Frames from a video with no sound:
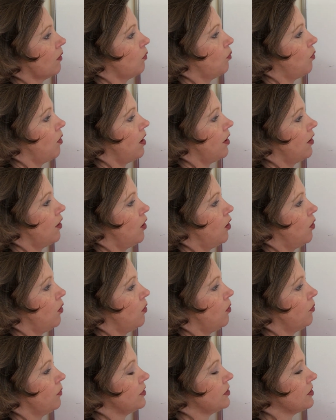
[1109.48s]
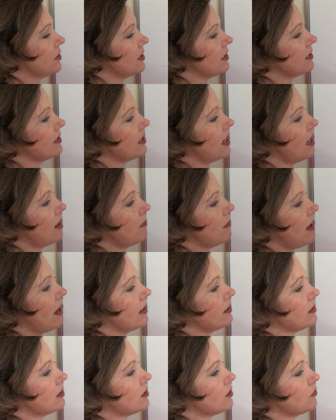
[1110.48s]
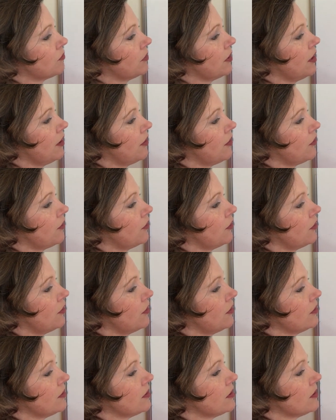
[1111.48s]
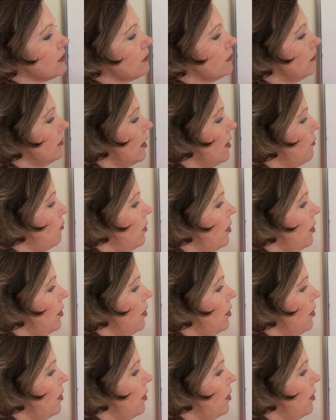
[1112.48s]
One whole, which is the same as 3/3. We have